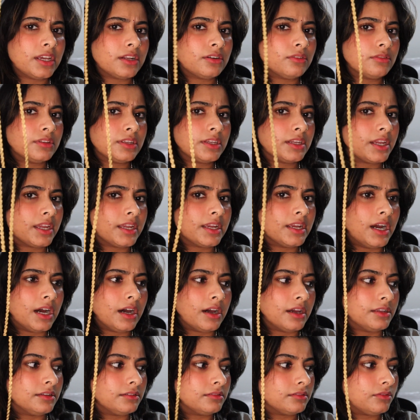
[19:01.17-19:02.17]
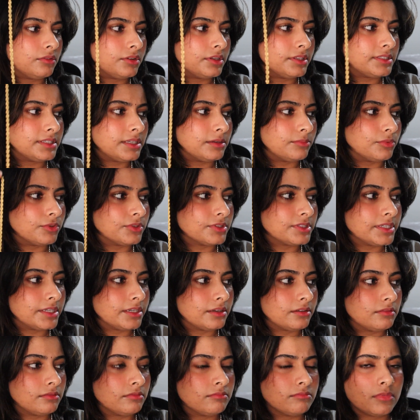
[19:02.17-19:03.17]
I don't think I got on a sample
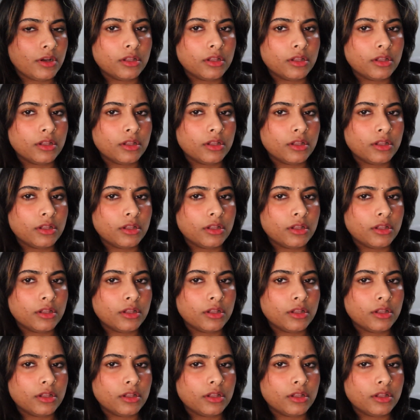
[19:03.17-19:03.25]
sale.